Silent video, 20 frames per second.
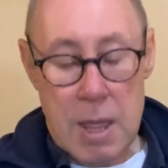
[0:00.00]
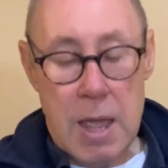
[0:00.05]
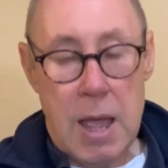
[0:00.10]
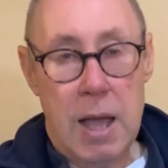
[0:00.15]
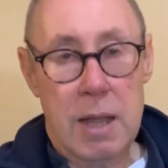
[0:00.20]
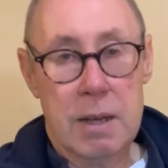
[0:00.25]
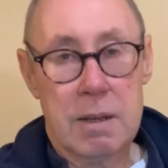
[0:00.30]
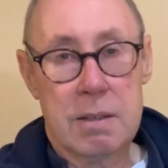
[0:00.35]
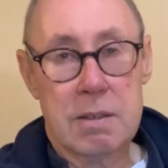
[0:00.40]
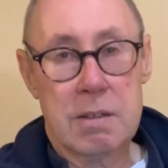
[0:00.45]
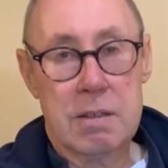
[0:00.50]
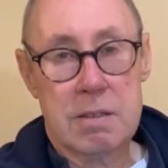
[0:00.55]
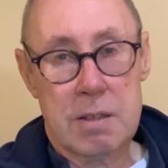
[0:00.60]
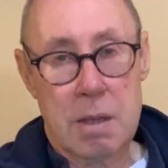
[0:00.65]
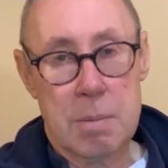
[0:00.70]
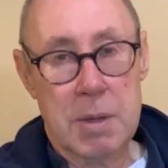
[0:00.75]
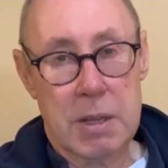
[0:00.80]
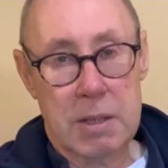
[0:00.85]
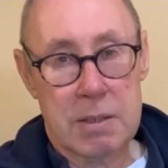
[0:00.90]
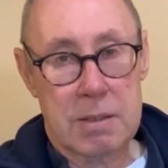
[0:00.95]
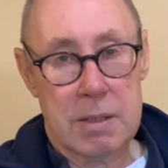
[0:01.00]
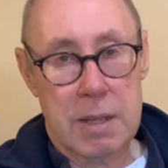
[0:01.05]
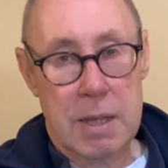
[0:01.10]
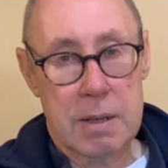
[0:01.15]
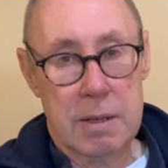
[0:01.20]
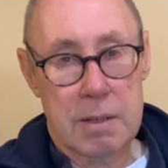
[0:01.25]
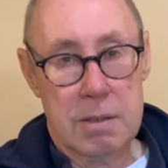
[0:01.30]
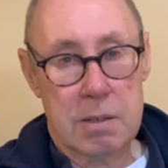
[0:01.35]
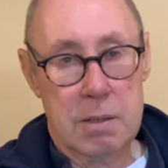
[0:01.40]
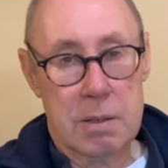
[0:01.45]
and to some
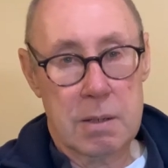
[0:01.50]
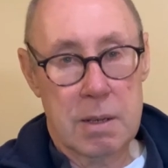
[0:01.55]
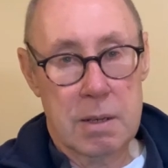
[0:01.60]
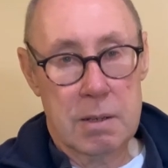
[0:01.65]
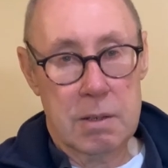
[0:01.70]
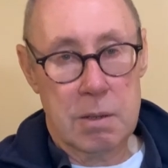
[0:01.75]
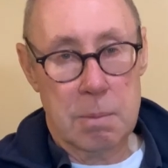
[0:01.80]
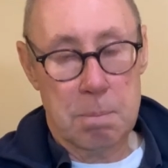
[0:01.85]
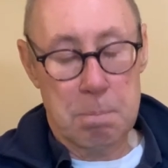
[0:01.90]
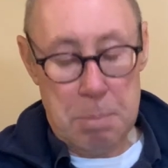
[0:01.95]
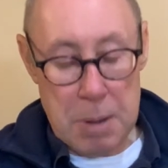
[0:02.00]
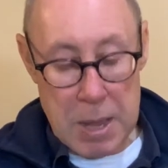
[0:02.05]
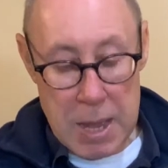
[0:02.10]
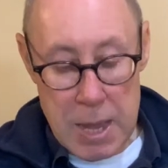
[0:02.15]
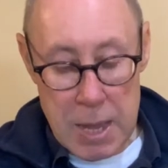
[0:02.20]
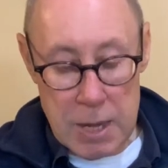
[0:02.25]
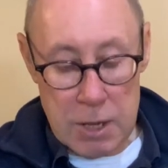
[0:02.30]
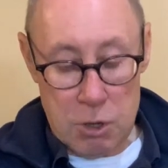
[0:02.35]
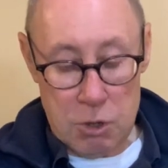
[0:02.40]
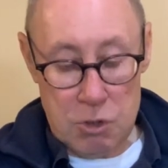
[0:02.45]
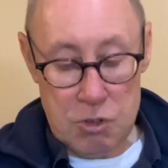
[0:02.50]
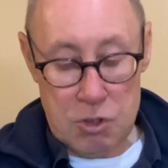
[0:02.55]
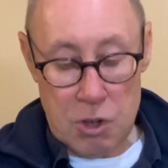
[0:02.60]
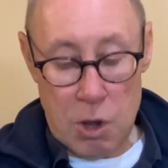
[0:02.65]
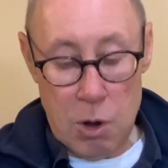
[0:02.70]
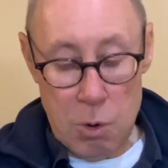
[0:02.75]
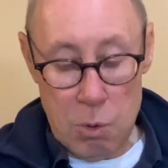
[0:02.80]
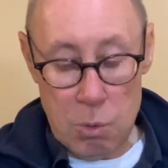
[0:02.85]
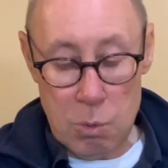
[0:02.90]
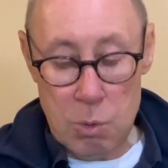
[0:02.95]
extent to bare your
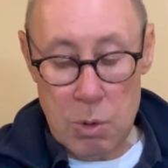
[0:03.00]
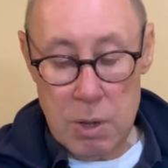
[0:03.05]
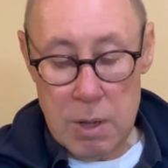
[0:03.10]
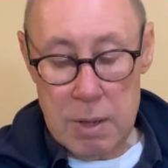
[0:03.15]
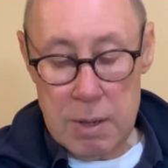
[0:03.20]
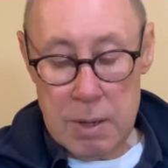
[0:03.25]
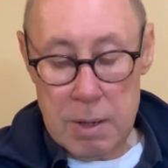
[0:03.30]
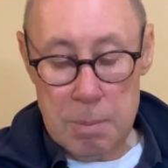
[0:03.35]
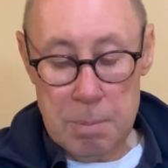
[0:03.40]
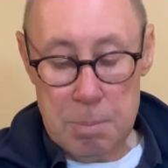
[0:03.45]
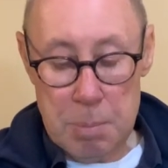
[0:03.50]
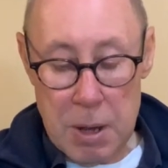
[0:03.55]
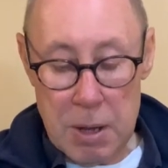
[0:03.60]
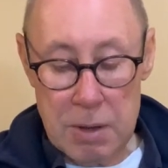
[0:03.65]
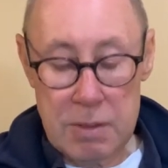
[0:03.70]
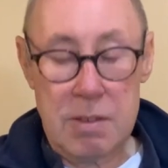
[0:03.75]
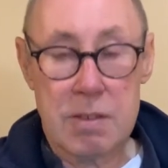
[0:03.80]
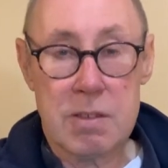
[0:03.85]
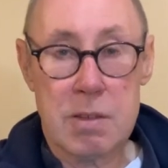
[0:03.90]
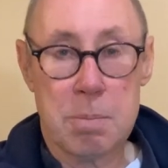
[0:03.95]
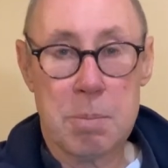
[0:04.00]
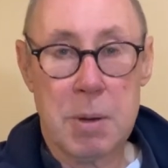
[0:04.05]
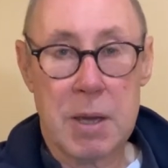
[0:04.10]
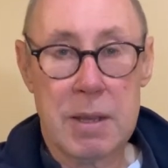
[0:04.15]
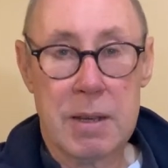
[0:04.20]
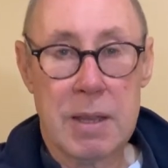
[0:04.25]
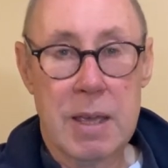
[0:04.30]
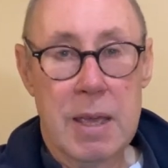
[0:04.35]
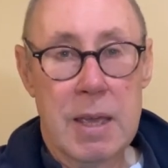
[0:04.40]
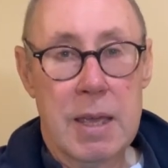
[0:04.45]
soul and
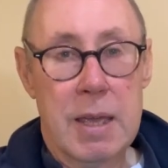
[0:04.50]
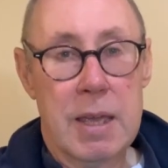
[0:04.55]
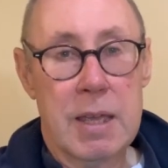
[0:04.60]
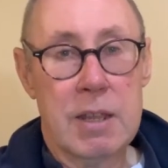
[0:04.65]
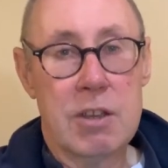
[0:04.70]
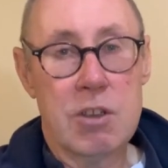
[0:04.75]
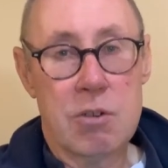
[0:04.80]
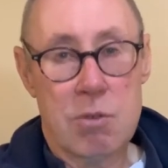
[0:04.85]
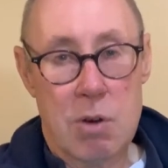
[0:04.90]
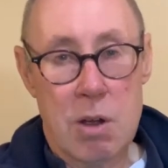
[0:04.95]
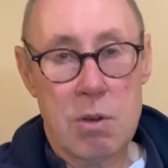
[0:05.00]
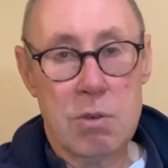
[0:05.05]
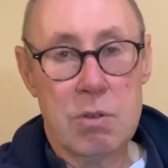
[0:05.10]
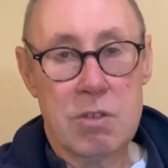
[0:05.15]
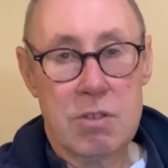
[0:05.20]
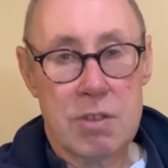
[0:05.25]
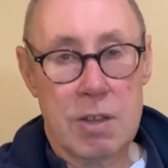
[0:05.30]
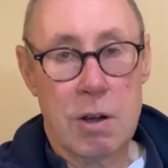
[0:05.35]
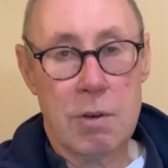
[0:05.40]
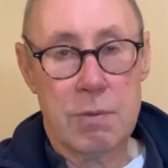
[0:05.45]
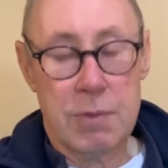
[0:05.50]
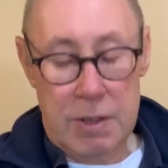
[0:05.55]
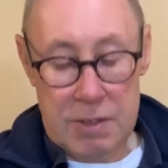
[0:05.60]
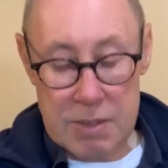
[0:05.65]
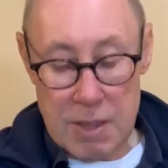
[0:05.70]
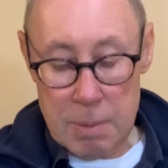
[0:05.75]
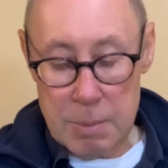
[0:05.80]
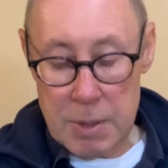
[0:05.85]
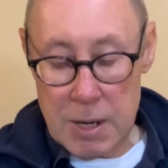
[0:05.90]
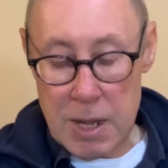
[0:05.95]
participate in your own
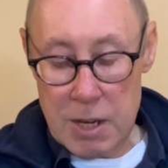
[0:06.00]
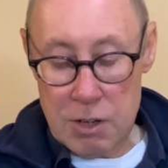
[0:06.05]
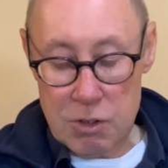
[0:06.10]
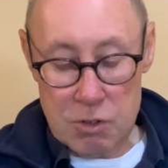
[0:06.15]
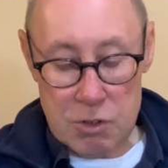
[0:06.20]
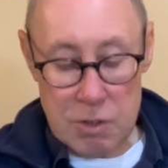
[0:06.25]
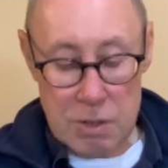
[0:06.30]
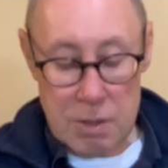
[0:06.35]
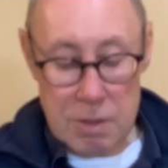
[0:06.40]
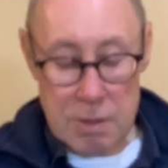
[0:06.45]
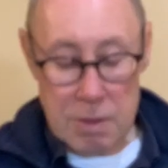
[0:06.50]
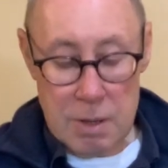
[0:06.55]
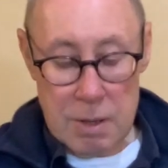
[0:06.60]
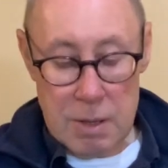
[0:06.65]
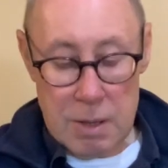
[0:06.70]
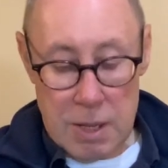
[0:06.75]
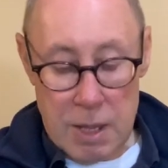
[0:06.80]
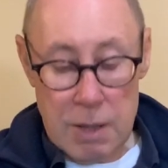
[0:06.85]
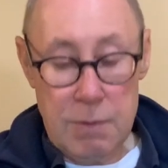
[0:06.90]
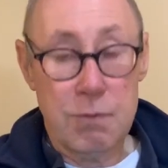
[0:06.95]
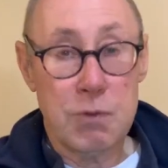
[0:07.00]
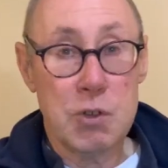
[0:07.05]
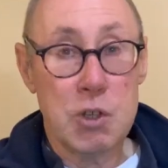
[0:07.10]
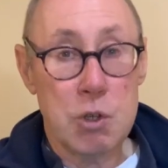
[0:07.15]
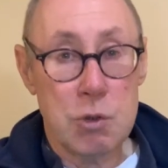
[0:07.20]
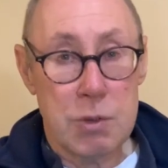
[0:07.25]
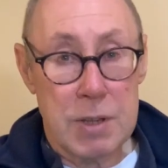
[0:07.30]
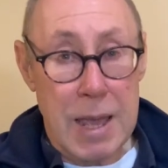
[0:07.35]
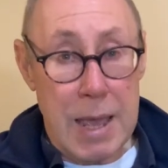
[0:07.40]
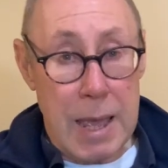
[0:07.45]
self-examination, if you
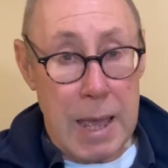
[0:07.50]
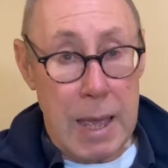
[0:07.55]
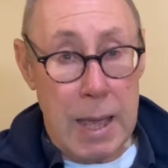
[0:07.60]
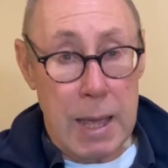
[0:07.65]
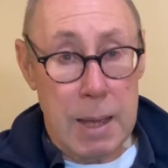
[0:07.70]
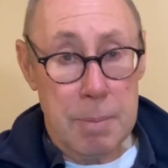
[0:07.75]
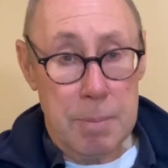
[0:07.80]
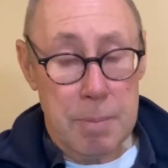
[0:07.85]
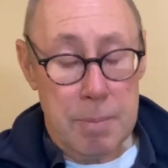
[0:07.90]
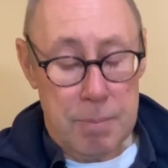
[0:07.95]
dare.